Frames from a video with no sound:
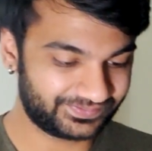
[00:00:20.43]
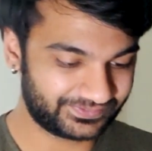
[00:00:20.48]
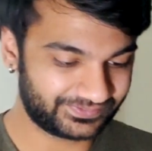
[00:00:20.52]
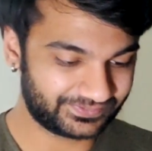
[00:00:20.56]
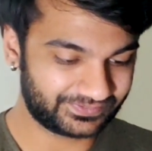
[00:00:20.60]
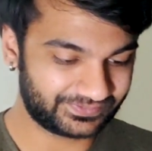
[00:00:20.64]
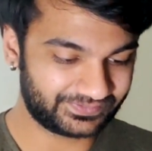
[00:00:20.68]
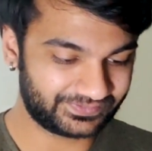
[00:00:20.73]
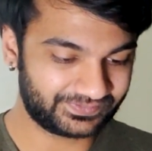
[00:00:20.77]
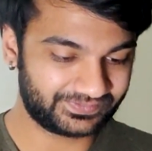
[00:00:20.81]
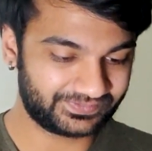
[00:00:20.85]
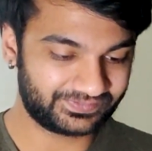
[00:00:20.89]

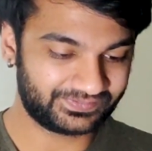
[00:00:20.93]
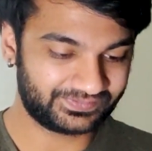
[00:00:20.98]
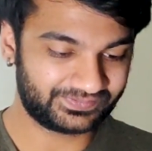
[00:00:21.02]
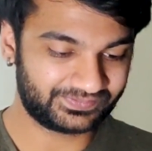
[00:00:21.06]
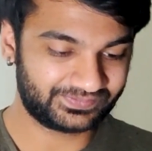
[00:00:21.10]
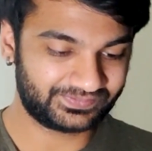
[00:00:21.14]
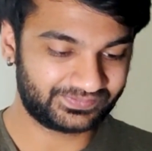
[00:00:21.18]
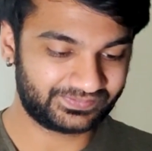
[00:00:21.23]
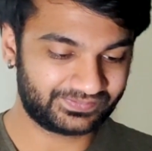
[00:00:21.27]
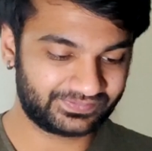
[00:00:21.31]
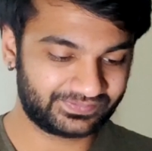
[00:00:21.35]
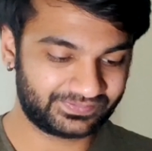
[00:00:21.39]

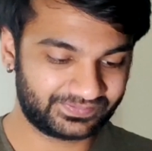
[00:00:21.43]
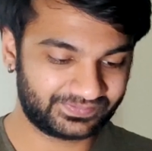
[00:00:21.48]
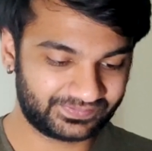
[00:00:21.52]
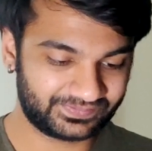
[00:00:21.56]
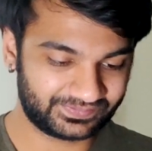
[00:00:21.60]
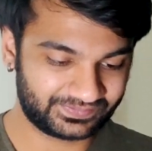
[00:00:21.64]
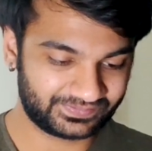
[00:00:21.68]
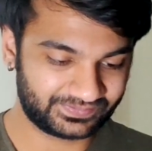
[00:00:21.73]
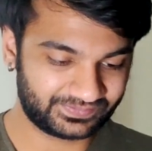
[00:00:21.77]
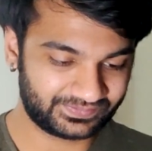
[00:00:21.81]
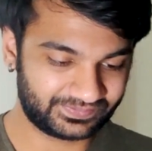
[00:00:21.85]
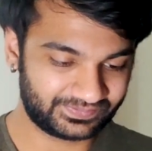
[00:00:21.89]

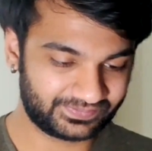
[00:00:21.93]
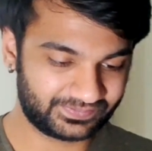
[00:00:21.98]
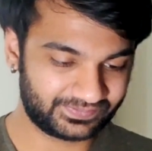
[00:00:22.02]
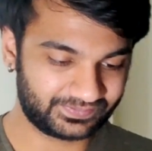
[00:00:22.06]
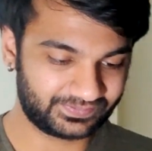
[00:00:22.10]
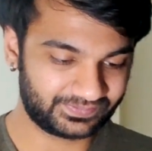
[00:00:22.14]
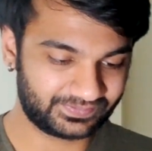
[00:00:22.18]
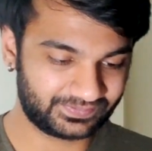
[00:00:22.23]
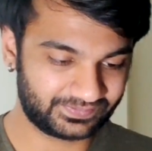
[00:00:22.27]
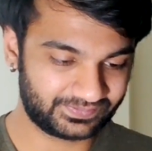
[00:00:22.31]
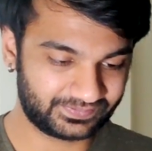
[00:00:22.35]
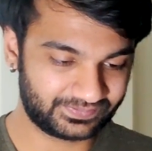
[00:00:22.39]

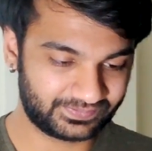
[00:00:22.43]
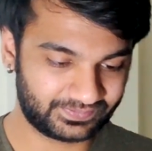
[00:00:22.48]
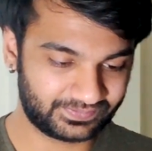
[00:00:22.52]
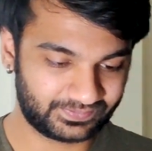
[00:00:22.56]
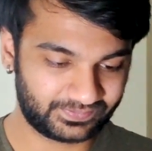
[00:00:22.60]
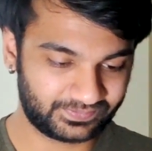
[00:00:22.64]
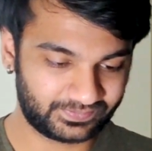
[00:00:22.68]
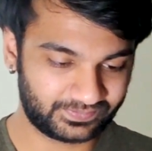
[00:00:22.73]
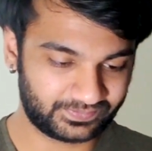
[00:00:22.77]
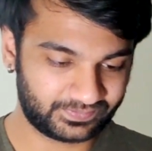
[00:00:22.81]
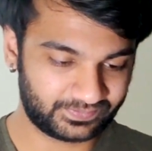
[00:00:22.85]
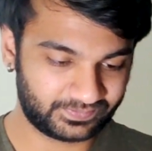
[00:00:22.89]

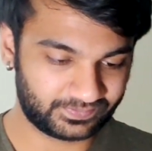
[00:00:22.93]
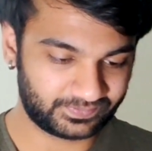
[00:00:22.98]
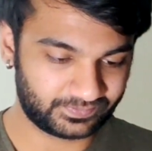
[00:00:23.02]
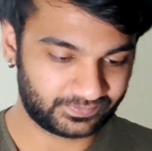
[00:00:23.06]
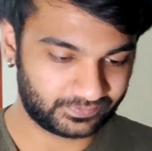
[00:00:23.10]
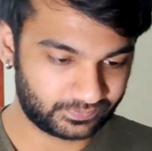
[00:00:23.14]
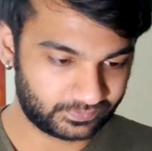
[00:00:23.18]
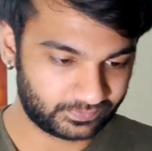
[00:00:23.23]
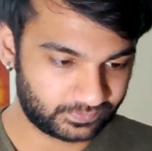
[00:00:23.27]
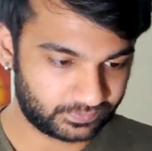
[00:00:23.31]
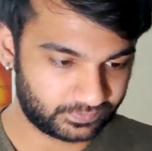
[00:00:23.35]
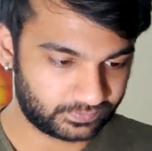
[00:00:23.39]

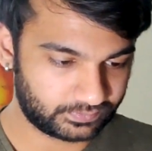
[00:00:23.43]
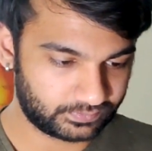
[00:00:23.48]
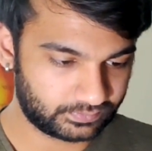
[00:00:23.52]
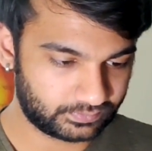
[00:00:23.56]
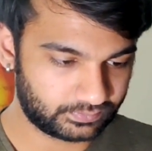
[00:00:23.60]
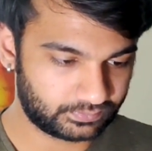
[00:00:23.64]
Nobody speaks.